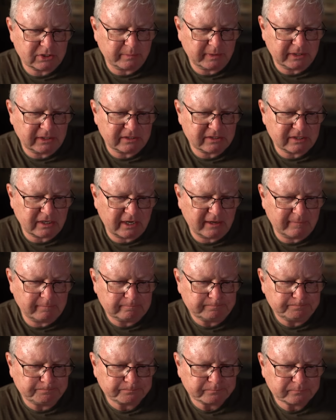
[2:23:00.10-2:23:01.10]
by the
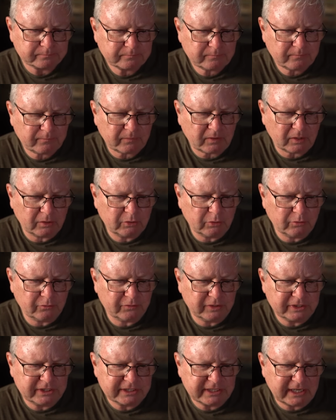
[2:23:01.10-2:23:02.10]
time you
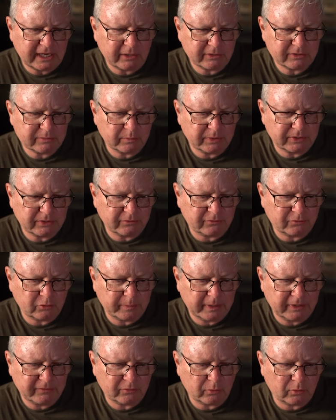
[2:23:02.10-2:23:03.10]
fit it out with your four
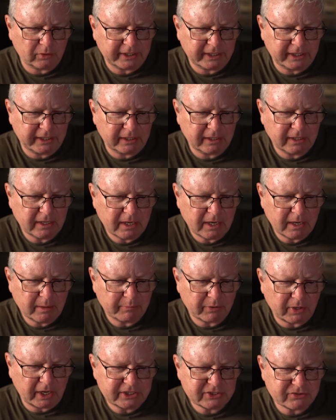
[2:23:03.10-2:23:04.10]
by four gear,
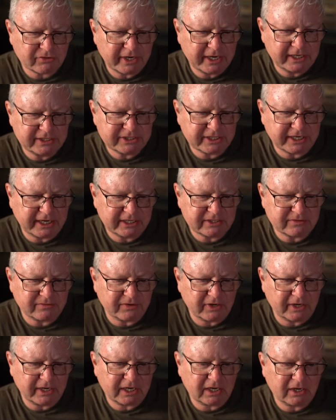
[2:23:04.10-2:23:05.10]
price range gets
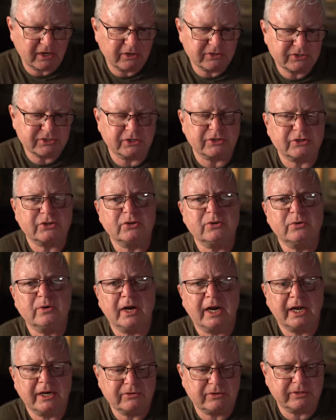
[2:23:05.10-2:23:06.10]
very close to two
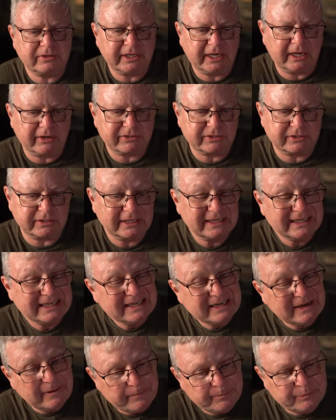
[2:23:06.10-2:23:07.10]
hundred thousand.
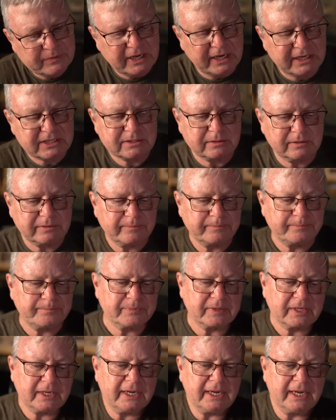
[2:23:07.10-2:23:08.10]
Yes,
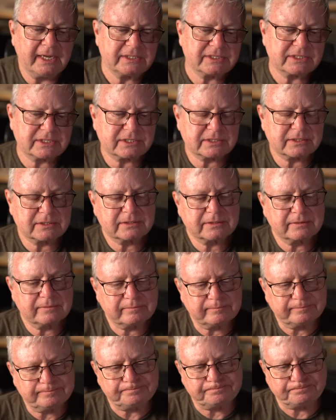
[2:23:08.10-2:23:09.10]
it's
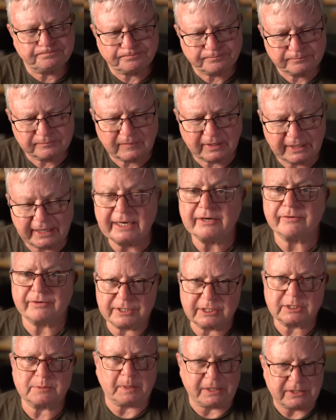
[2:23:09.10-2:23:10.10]
gear is
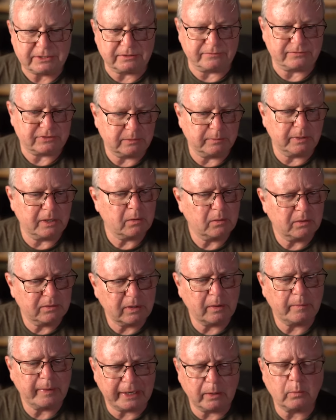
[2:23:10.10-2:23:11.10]
expensive. So no,
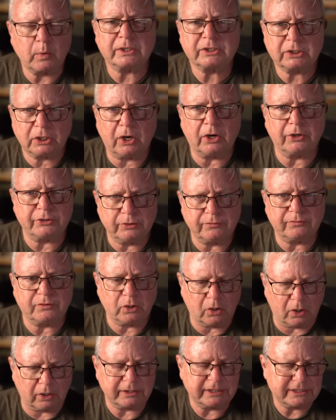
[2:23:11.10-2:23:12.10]
no matter what car you've
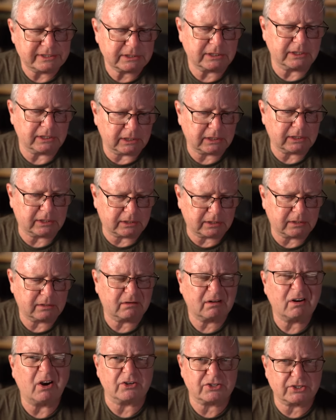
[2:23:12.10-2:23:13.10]
got, it's going to
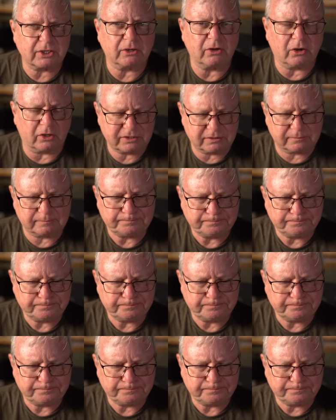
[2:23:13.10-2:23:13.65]
cost a lot.